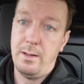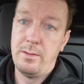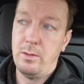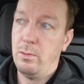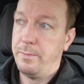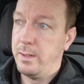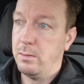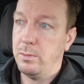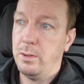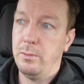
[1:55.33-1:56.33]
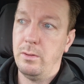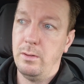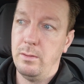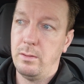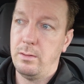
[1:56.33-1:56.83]
It's an old vehicle with
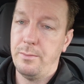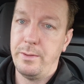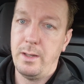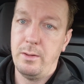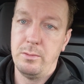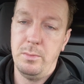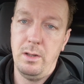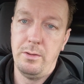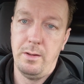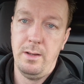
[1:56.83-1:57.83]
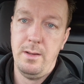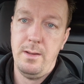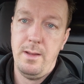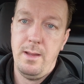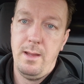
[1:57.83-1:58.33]
270,000 miles on it.
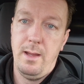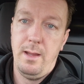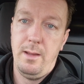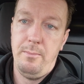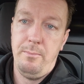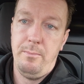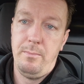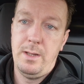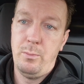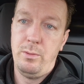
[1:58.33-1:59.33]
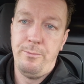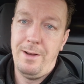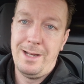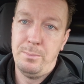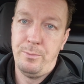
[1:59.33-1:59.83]
Um, that wouldn't
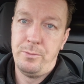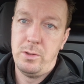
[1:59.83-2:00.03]
flag up a